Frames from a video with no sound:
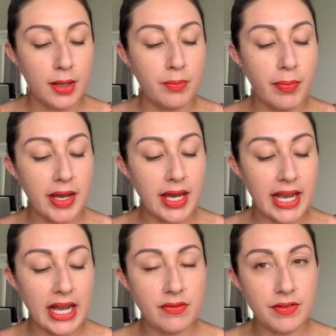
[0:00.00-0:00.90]
but I
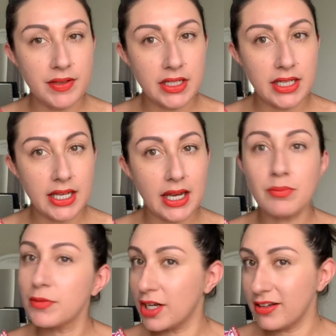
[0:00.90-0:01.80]
have a feeling
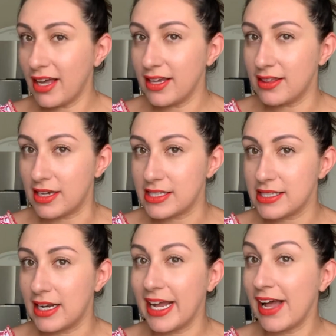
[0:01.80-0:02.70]
I'm gonna like this,
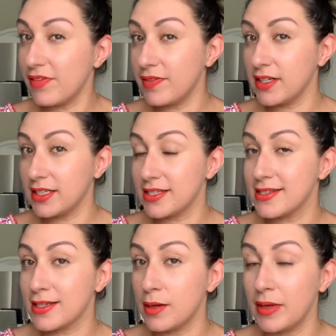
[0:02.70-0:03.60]
and I have a feeling this is
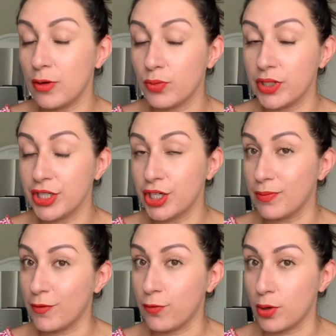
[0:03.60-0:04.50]
gonna be a really good
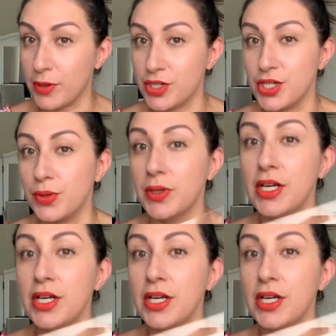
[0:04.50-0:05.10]
performer too.